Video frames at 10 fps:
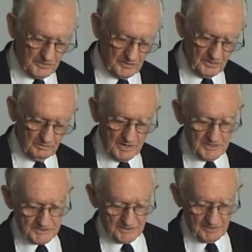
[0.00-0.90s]
for
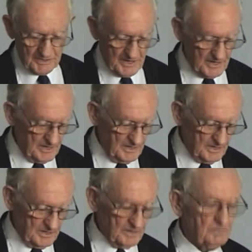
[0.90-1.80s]
most of the day
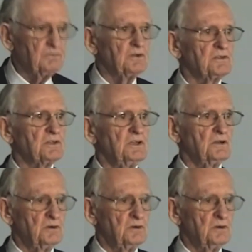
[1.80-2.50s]
in filthy,